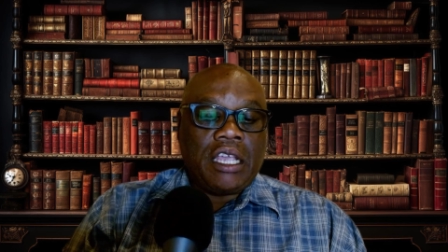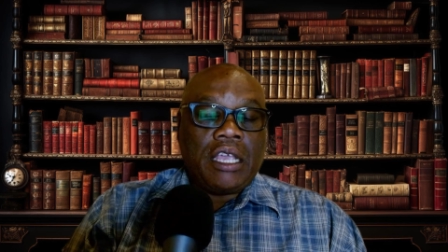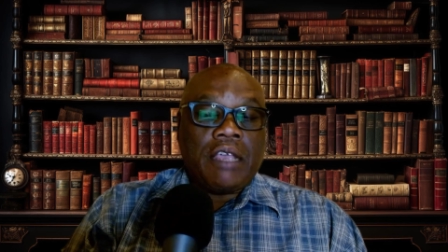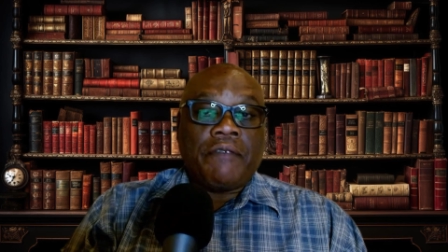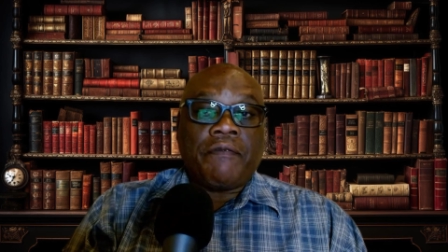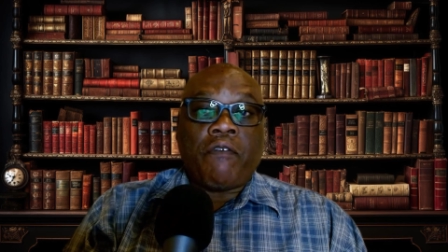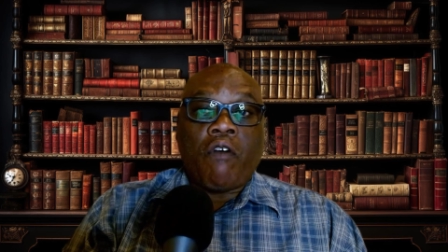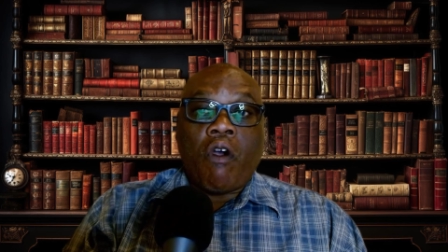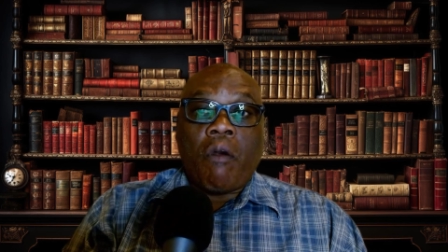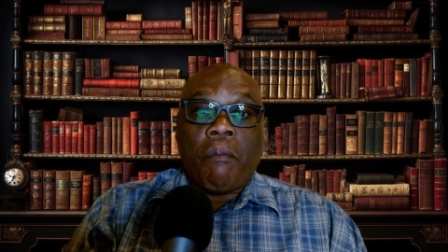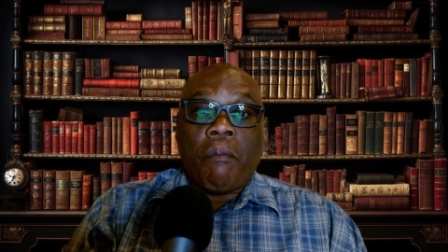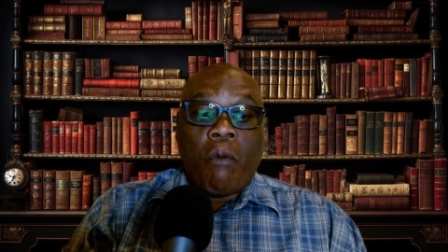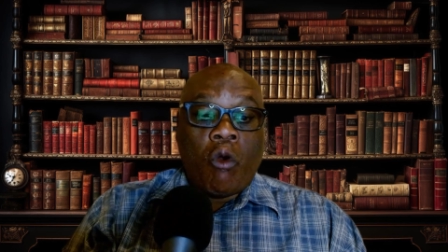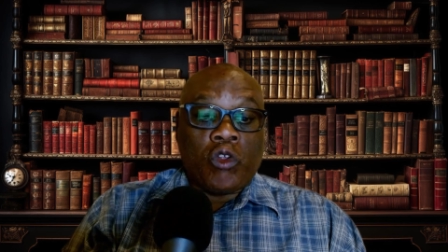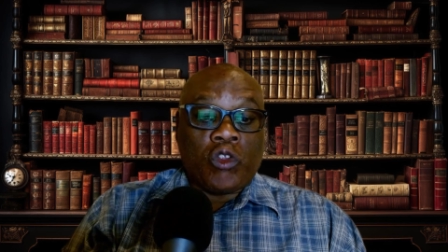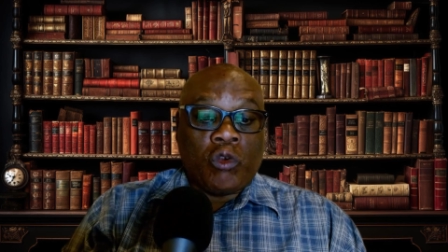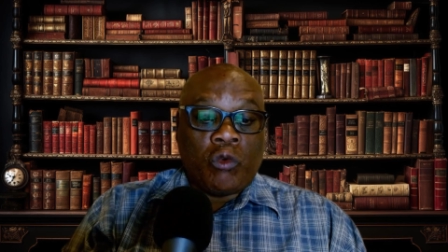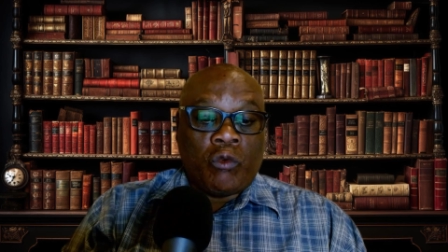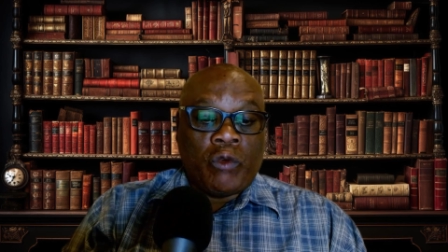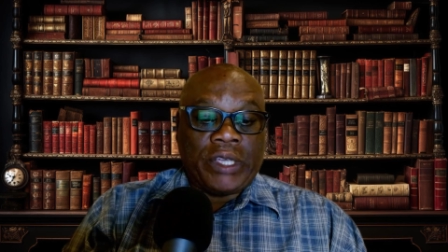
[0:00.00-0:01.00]
for both
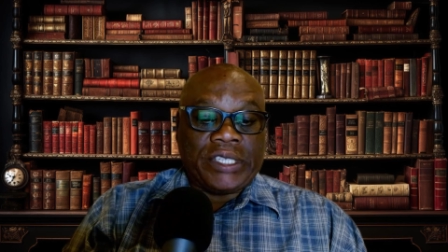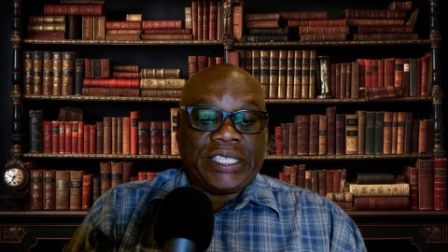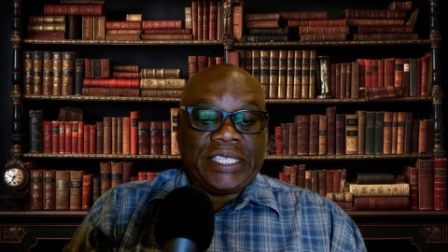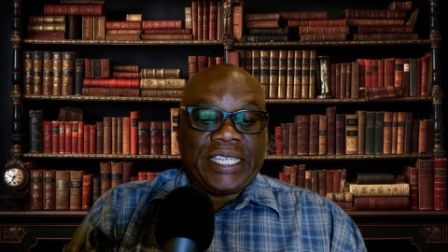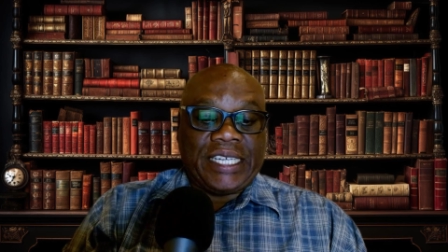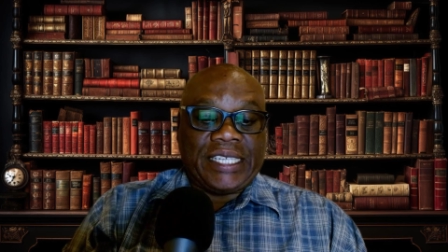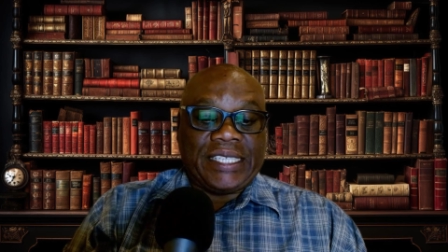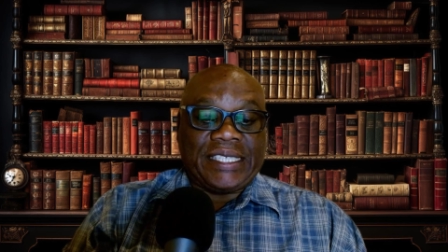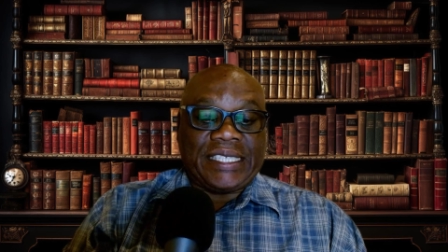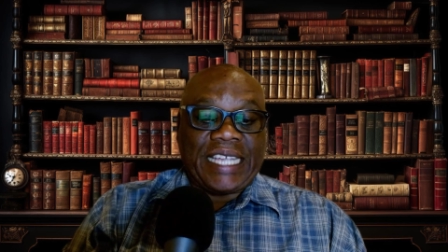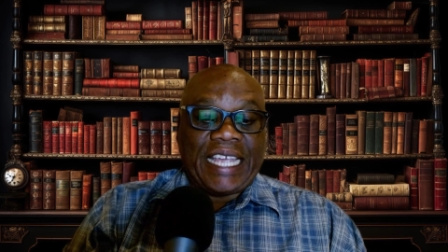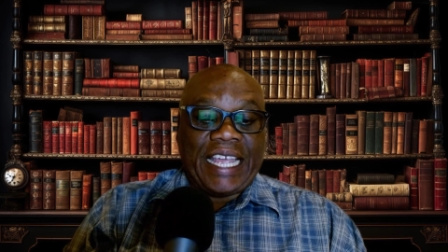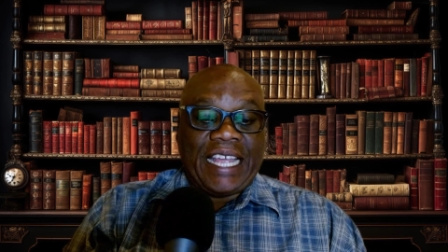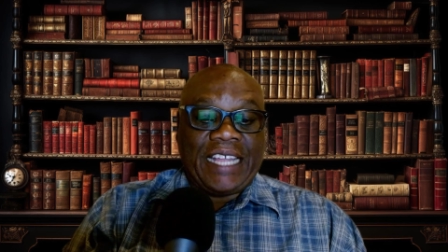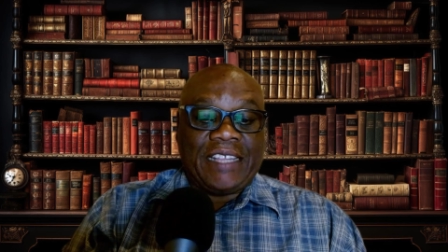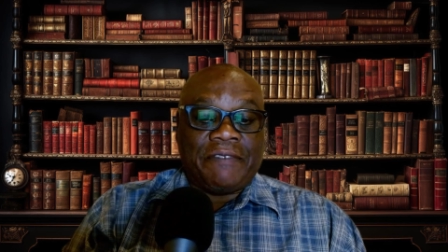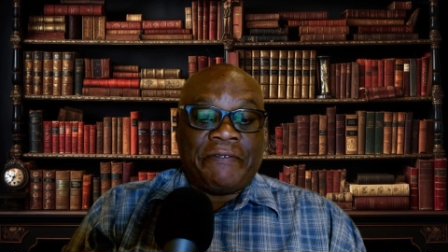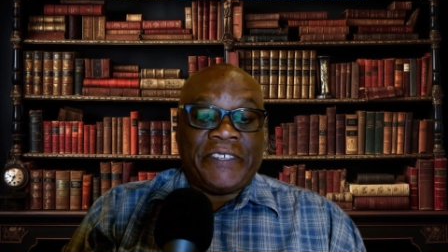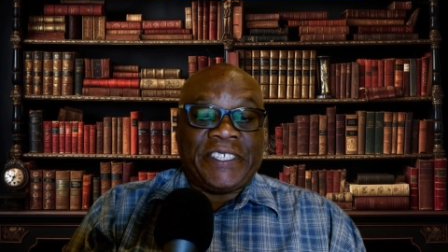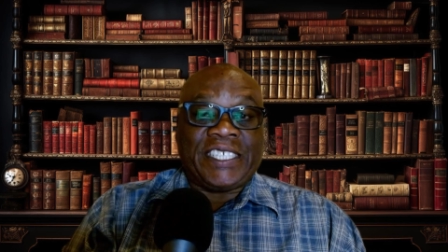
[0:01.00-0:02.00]
residents
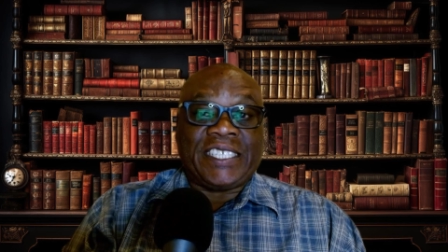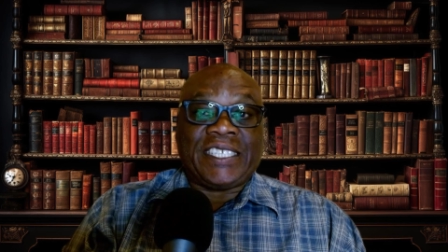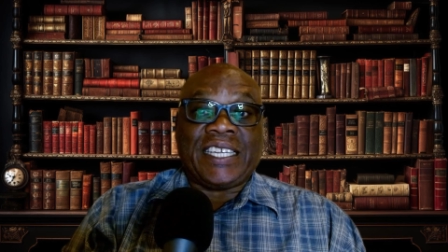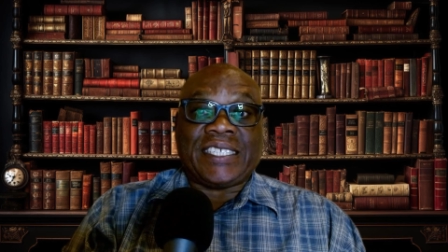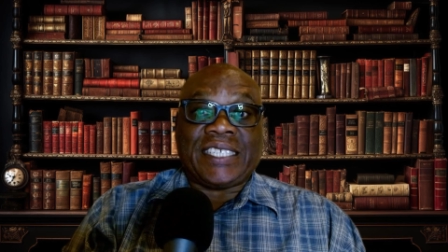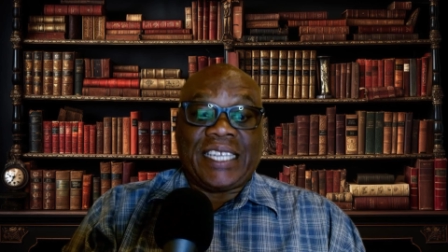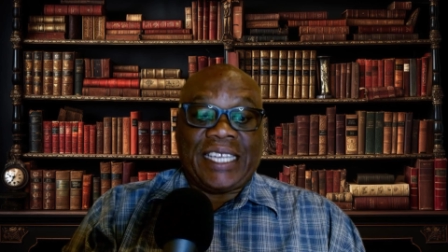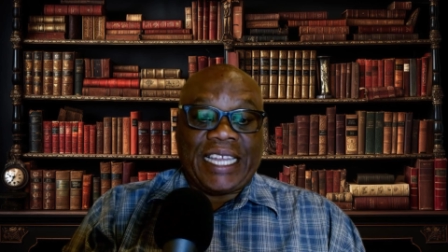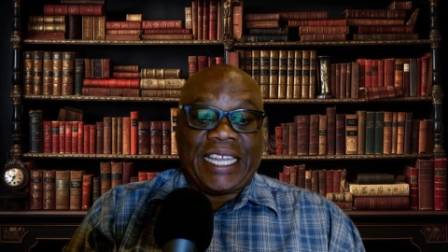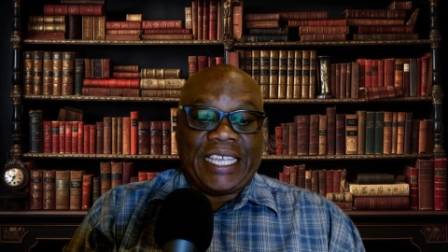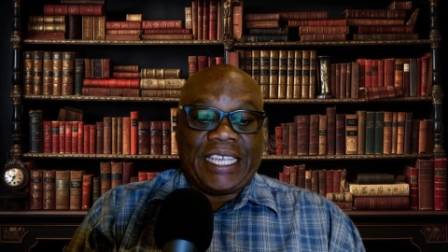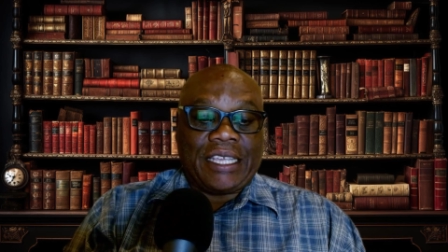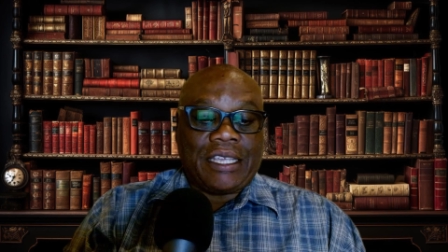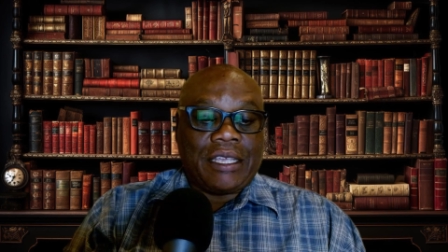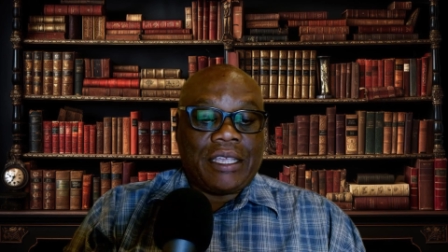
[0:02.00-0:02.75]
and visitors alike,